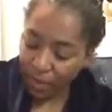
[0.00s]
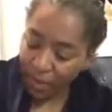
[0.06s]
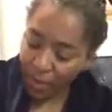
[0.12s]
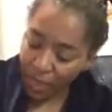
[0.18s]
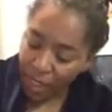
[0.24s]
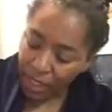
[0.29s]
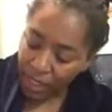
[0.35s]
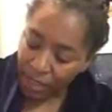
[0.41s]

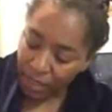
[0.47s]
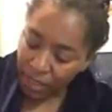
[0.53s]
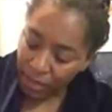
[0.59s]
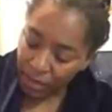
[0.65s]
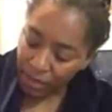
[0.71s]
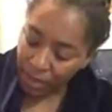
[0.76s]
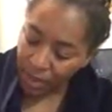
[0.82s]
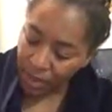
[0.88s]
Okay,
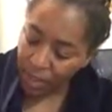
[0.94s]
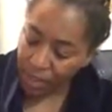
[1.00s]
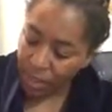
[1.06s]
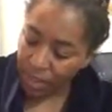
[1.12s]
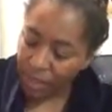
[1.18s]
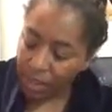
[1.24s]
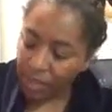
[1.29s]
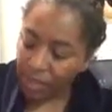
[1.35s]
so
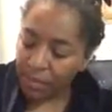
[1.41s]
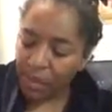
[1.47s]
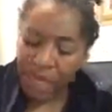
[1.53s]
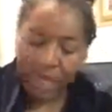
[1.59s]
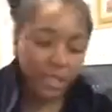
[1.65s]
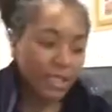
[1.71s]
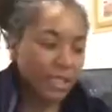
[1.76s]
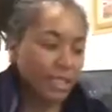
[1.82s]
his
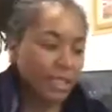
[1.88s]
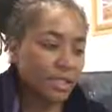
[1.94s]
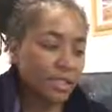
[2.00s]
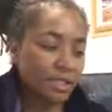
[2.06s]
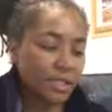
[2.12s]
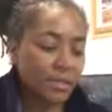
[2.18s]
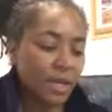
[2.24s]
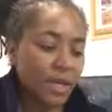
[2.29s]
passy is
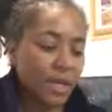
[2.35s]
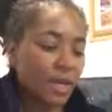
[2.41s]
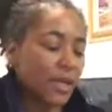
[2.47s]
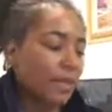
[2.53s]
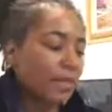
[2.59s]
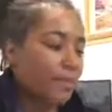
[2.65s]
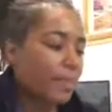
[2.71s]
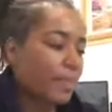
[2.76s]
this
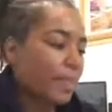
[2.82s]
way.